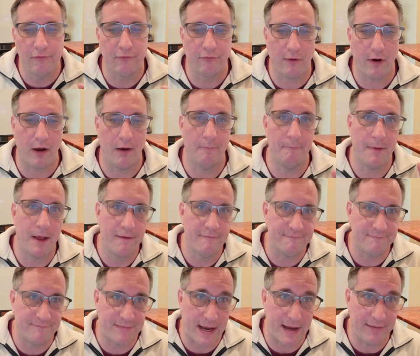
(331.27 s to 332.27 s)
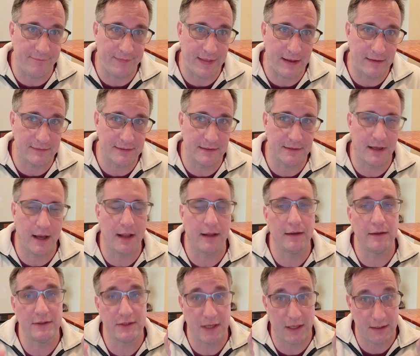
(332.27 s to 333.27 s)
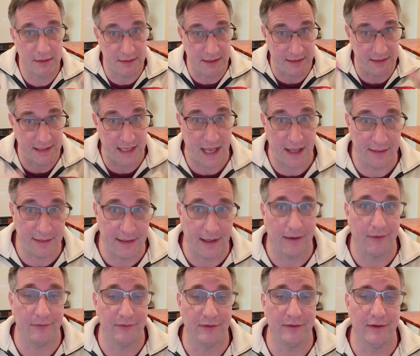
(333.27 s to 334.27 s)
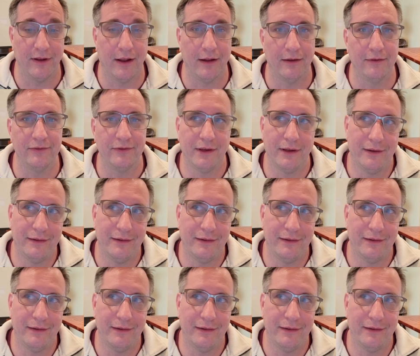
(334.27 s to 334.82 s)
from $5,000 to $10,000.